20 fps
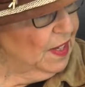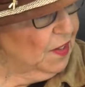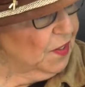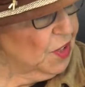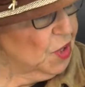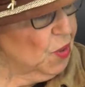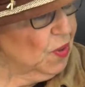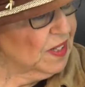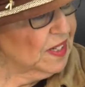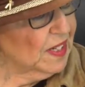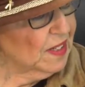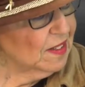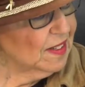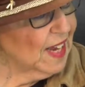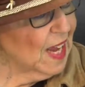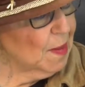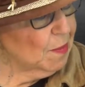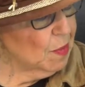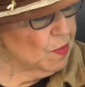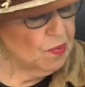The
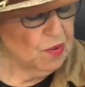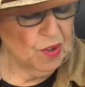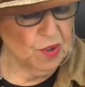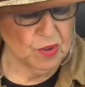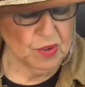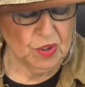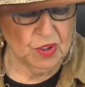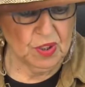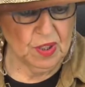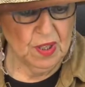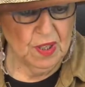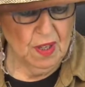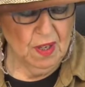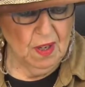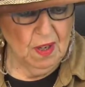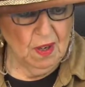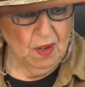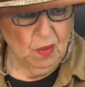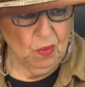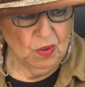Orton-Gillingham approach
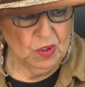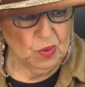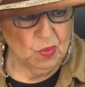was